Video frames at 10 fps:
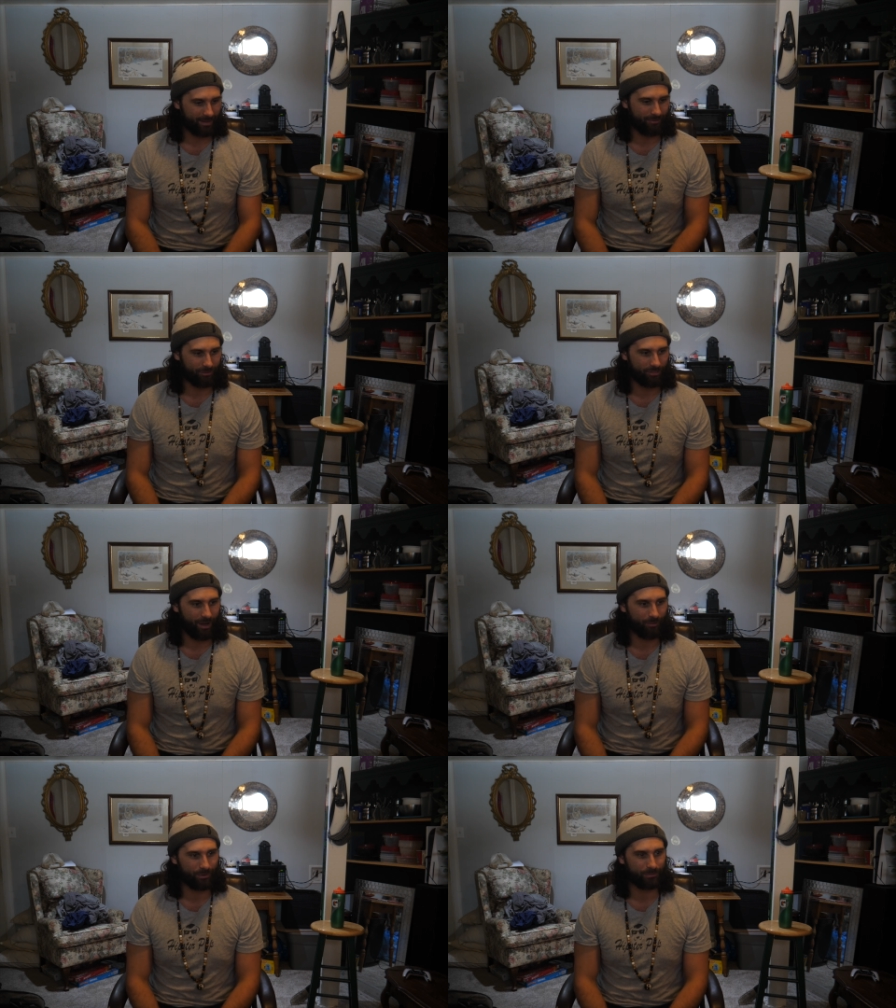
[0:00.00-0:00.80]
I never
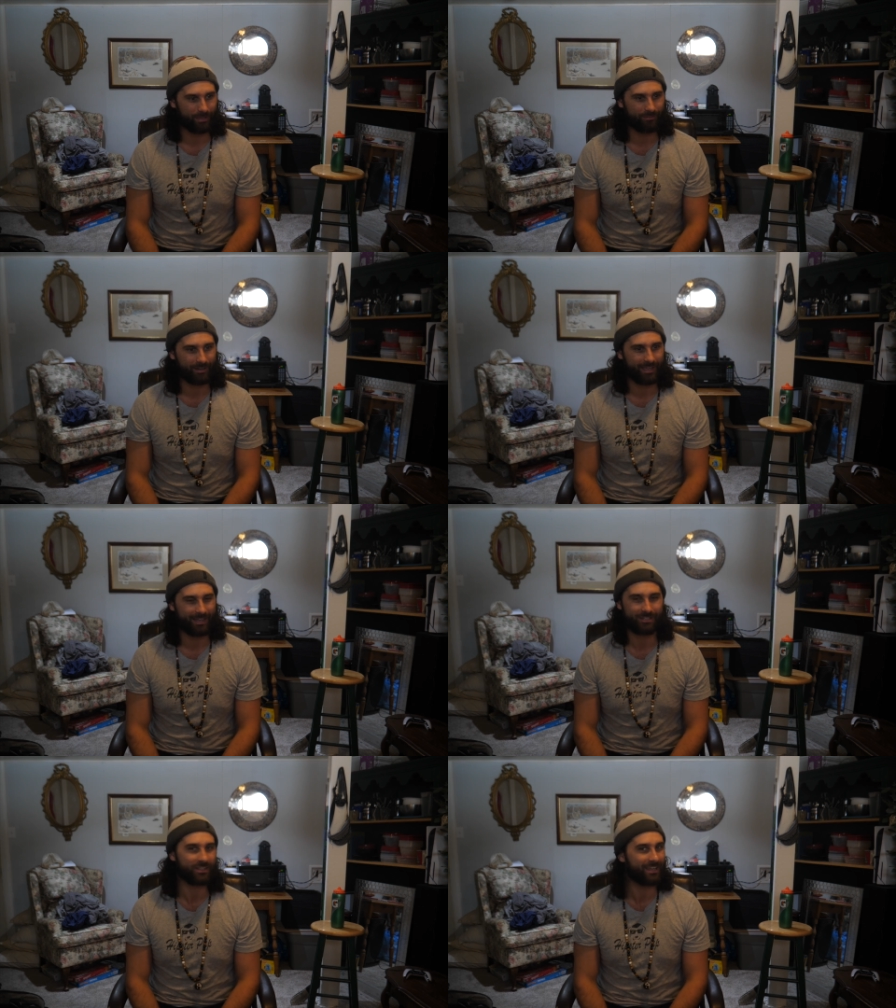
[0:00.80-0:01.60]
thought we would even
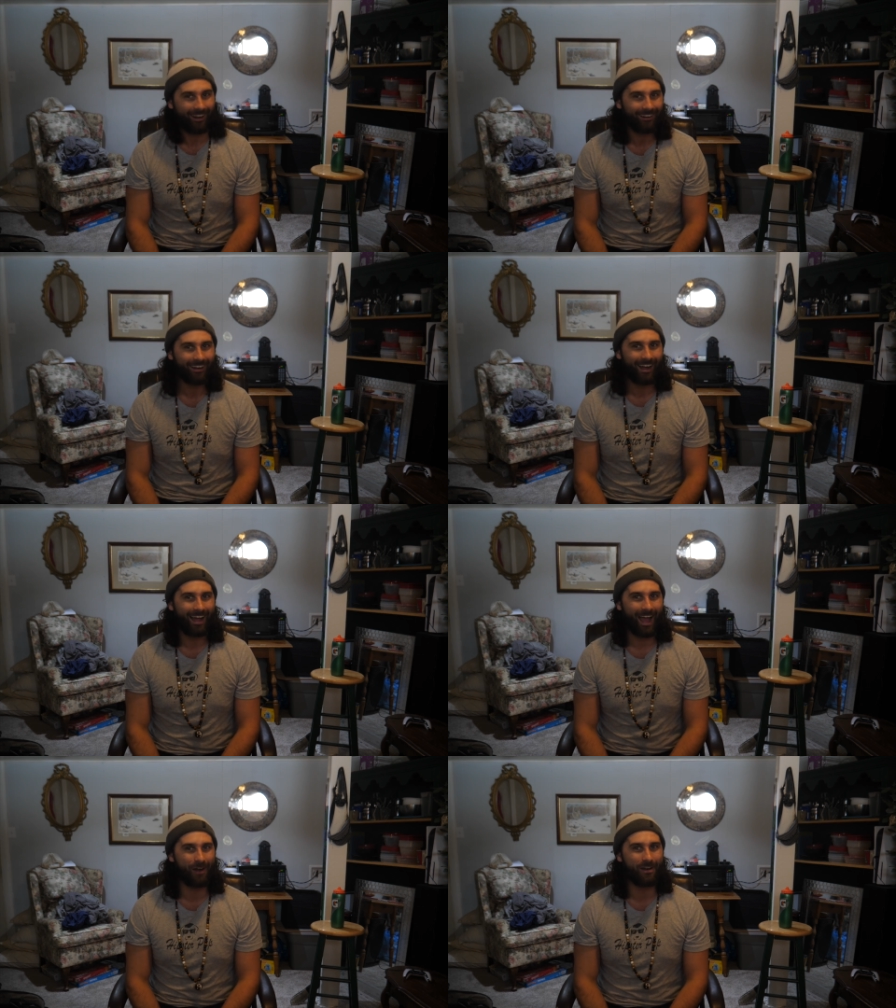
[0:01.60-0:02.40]
get to here,
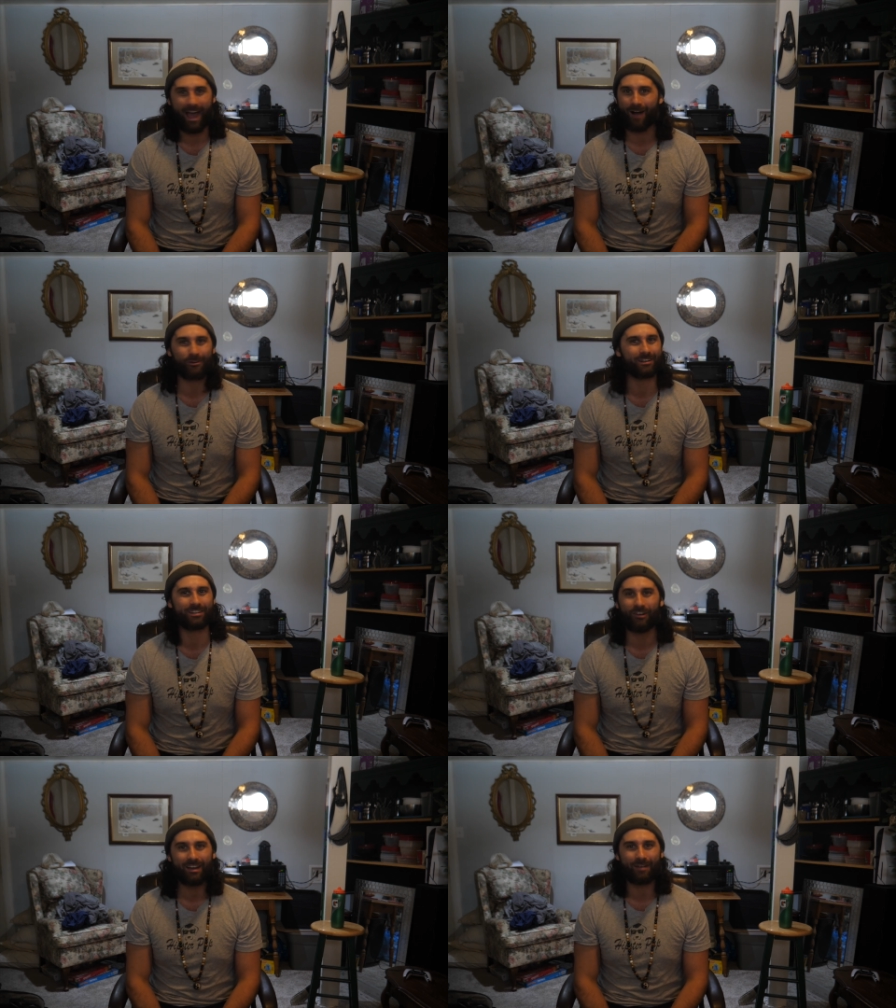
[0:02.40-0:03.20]
and now we're
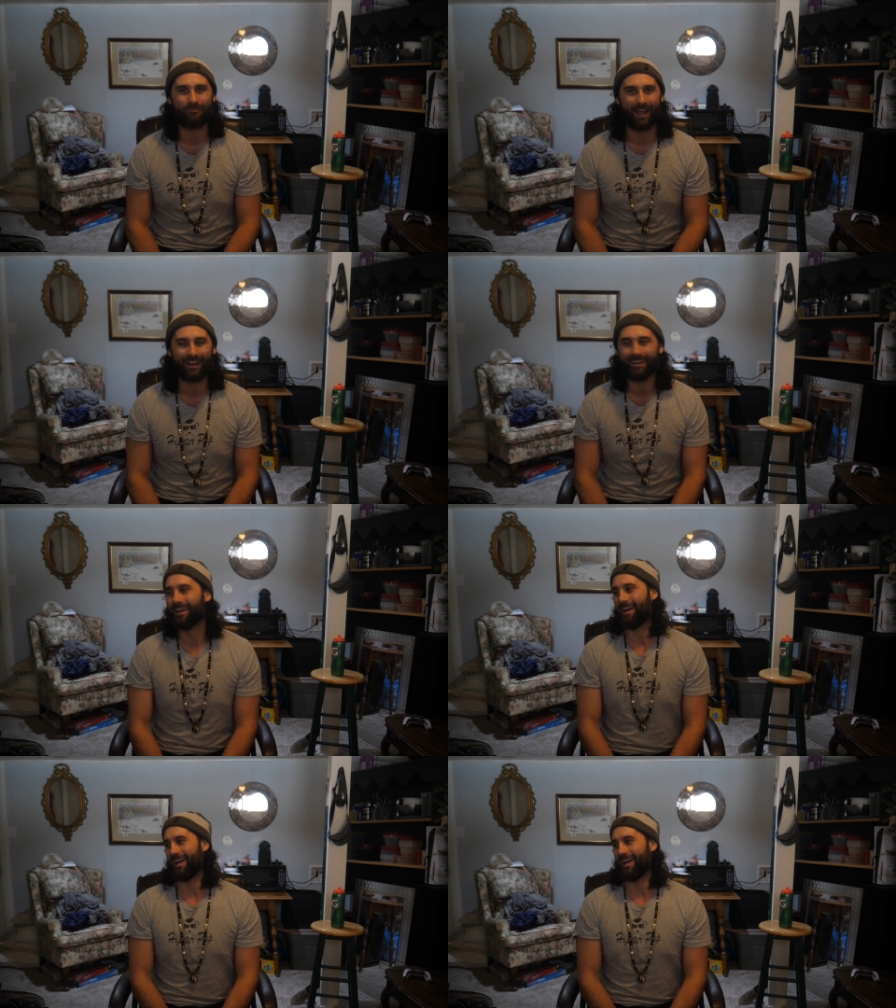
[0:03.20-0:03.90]
doing it, man.